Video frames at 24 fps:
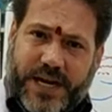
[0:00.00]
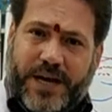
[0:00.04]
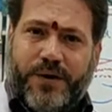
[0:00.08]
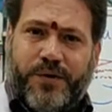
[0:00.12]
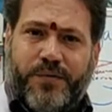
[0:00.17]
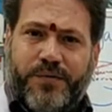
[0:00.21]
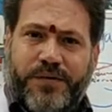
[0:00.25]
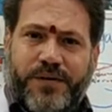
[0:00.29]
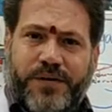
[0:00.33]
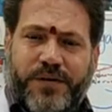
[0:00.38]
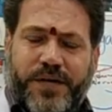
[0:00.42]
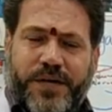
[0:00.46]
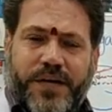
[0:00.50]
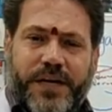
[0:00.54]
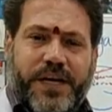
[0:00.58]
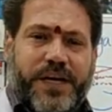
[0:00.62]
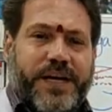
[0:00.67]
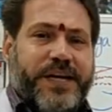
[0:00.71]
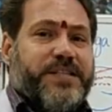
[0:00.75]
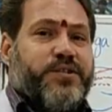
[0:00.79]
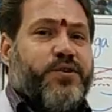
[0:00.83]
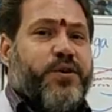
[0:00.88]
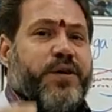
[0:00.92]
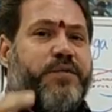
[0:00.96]
down.
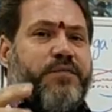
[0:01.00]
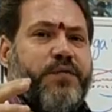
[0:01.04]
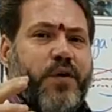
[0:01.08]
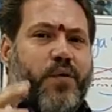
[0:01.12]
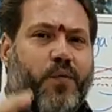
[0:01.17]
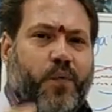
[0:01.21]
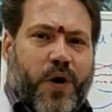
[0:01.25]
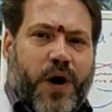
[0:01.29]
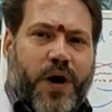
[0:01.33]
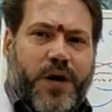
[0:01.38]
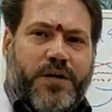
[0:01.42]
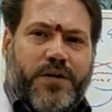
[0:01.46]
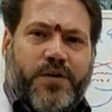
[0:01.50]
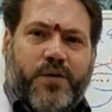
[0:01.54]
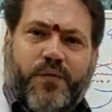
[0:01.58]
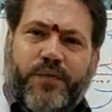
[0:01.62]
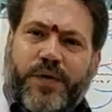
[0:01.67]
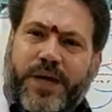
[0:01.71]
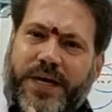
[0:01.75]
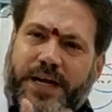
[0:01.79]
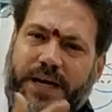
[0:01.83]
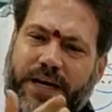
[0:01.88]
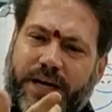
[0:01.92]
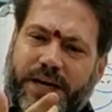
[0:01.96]
So if you want to
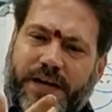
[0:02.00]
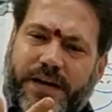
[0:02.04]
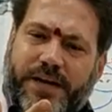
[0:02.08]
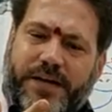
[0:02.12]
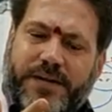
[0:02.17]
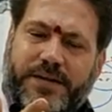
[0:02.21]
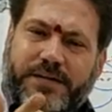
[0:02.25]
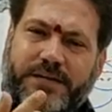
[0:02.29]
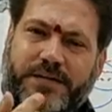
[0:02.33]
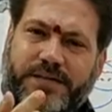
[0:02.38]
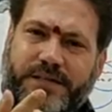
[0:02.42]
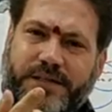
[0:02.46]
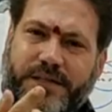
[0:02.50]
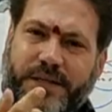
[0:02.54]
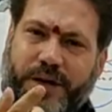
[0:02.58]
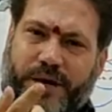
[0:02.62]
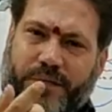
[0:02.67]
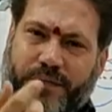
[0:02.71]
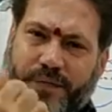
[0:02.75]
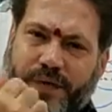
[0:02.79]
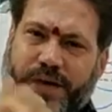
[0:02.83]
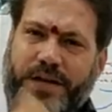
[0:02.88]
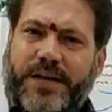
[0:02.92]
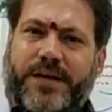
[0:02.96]
wiggle
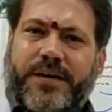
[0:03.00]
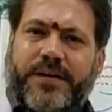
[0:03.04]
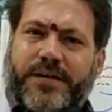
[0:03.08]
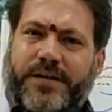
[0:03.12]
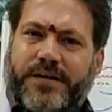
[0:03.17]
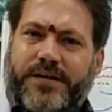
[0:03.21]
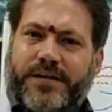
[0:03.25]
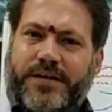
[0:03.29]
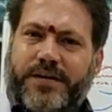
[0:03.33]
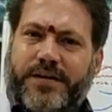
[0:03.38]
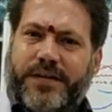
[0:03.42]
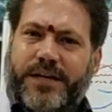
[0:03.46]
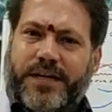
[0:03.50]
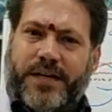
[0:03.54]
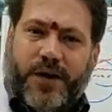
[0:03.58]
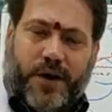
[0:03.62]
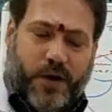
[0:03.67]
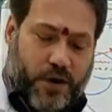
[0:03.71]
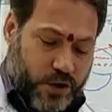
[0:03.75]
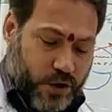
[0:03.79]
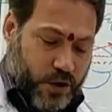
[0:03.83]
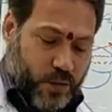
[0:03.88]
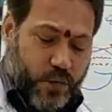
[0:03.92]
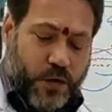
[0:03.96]
your finger
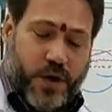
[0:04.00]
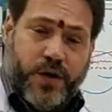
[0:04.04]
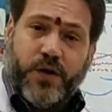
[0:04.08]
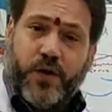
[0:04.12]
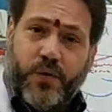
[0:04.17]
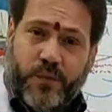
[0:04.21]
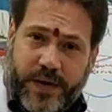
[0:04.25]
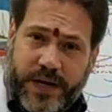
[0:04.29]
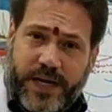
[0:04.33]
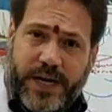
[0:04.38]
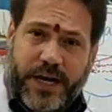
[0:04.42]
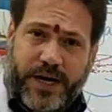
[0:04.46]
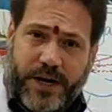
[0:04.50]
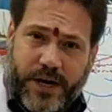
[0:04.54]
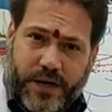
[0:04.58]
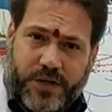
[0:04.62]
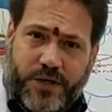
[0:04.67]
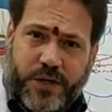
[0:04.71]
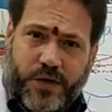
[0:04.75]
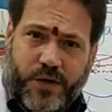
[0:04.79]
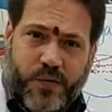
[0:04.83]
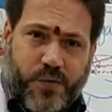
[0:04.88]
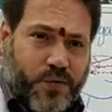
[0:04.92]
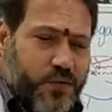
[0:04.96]
or you want to wiggle
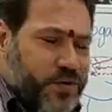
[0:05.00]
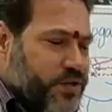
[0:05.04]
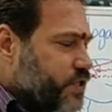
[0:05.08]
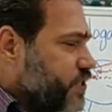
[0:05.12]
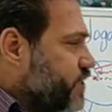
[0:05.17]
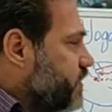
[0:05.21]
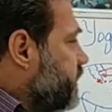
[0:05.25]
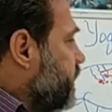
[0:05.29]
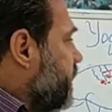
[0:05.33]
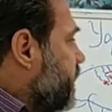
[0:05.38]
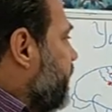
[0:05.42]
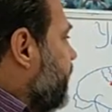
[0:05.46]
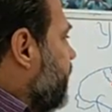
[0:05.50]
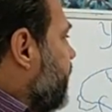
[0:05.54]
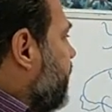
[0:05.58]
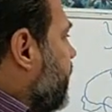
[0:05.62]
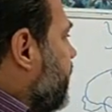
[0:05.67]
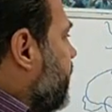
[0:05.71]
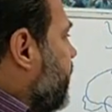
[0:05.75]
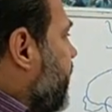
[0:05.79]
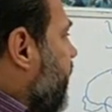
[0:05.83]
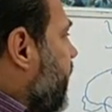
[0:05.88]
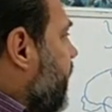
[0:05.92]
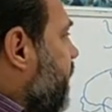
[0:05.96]
your toes,
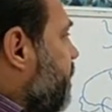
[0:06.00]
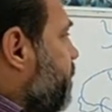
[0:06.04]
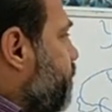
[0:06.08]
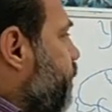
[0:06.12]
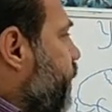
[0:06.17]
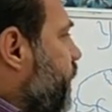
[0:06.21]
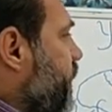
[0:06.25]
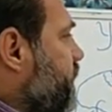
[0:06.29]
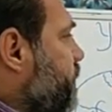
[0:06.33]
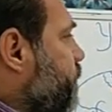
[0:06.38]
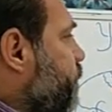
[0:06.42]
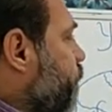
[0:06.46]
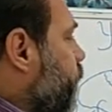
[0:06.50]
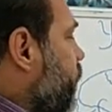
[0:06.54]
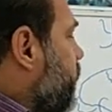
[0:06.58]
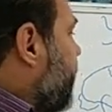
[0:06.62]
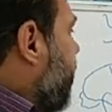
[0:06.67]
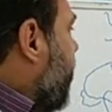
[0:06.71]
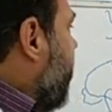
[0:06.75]
the impulse for